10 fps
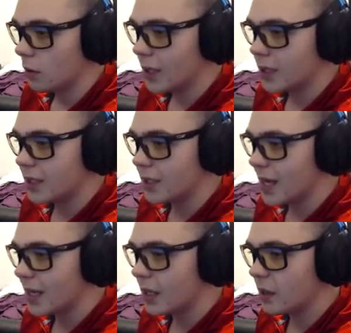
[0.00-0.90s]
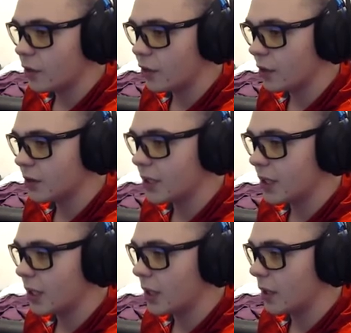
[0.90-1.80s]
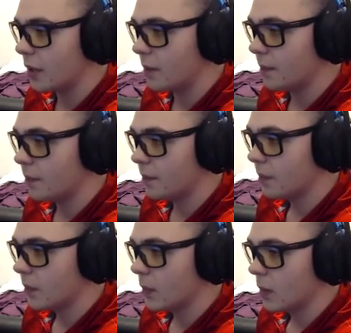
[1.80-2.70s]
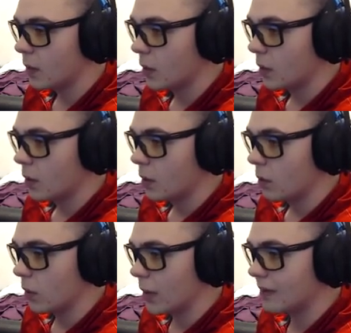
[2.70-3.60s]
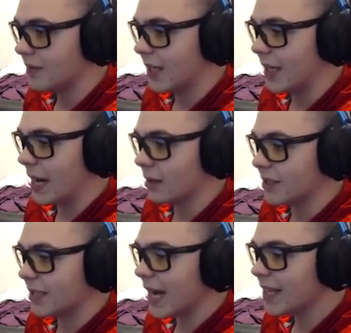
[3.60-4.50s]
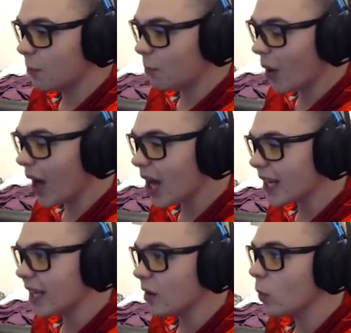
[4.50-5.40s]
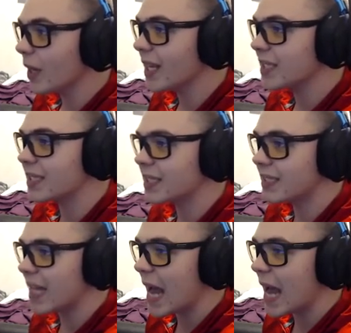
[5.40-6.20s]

All right, 2nd and 13 here. We're going to have to get outside the pocket and we get